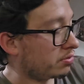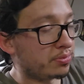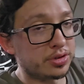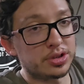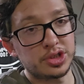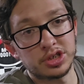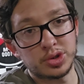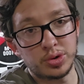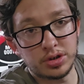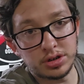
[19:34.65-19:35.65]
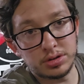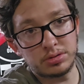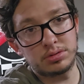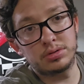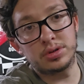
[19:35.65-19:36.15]
put the slicks on it,
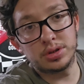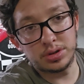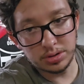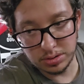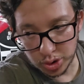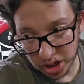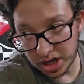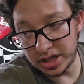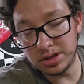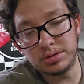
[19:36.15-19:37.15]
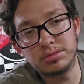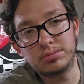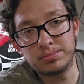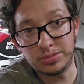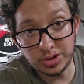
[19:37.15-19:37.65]
try it,
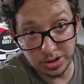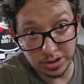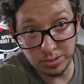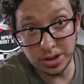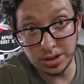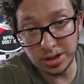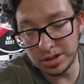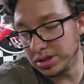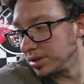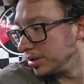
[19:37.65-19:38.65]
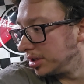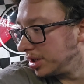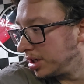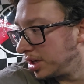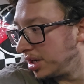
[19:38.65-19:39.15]
see what it does.
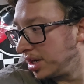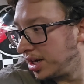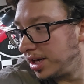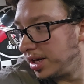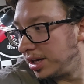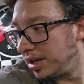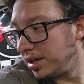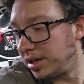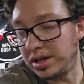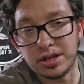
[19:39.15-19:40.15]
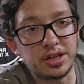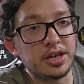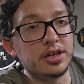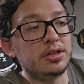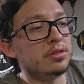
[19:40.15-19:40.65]
And
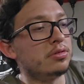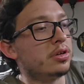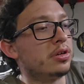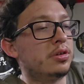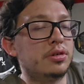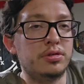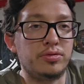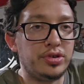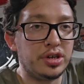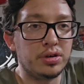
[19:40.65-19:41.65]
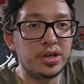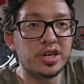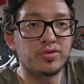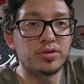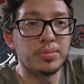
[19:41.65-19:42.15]
then we can go
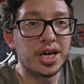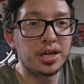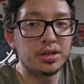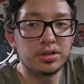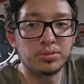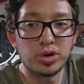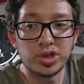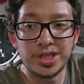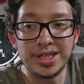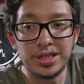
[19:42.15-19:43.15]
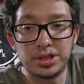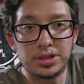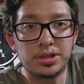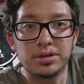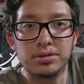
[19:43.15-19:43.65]
after Matt and his
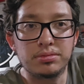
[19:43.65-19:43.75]
Marquise.